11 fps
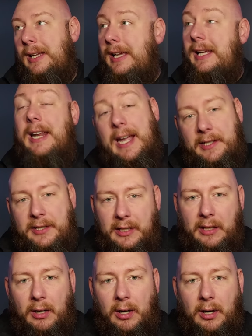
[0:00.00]
in
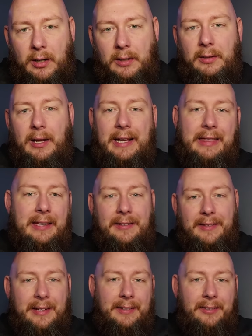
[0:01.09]
HDR like these
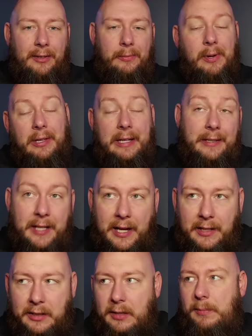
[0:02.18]
discs are really
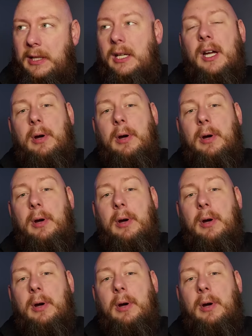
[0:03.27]
intended to be,